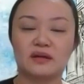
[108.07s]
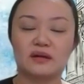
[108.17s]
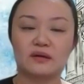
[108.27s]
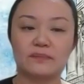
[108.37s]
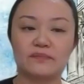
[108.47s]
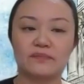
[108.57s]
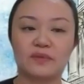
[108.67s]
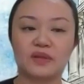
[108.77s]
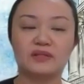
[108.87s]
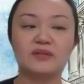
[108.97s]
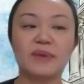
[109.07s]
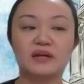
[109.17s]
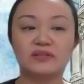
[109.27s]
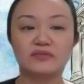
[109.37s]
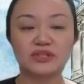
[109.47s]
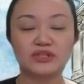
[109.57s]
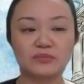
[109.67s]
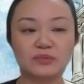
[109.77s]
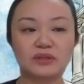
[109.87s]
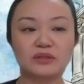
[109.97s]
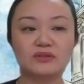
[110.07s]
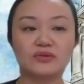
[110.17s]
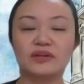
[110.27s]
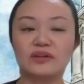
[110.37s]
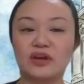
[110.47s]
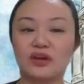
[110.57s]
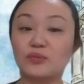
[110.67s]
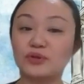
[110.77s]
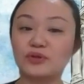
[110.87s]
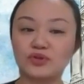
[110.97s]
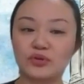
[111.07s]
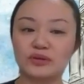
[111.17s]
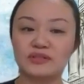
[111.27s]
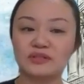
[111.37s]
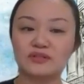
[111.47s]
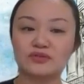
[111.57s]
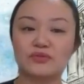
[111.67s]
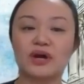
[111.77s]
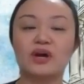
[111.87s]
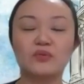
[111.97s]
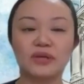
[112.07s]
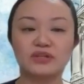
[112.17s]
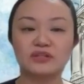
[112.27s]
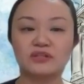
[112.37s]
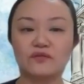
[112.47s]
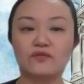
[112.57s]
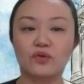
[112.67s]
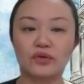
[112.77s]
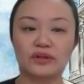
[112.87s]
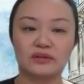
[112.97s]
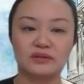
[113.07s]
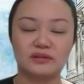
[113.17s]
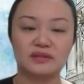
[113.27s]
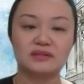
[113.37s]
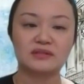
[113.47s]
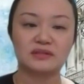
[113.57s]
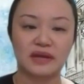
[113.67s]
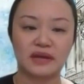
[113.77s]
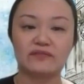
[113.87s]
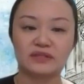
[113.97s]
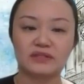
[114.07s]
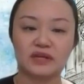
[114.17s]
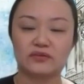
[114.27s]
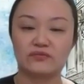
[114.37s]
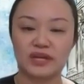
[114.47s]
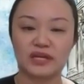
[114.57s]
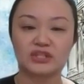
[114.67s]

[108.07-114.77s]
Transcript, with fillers: antibiotic regimens or their therapeutic choices to help patients avoid these adverse kind of